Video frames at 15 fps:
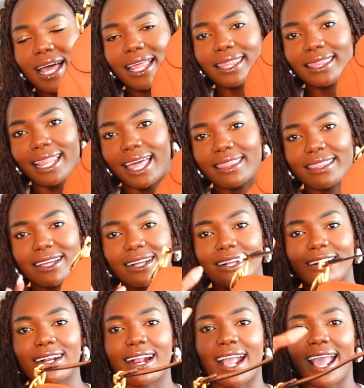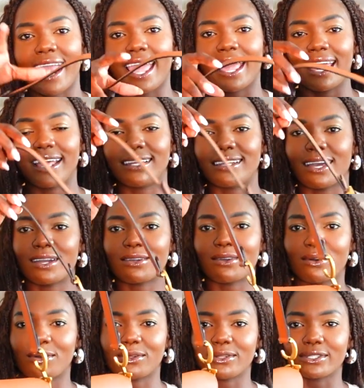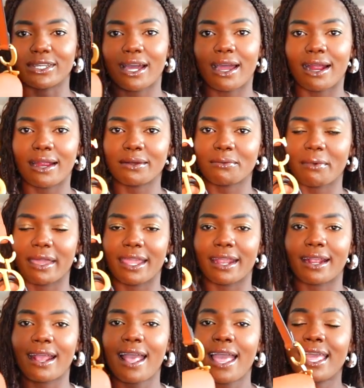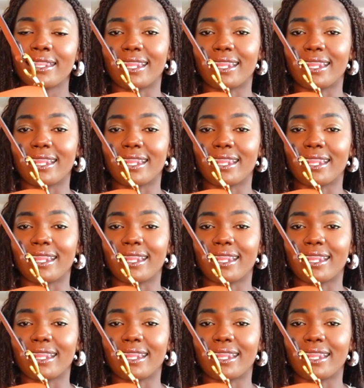leather and gold hardware.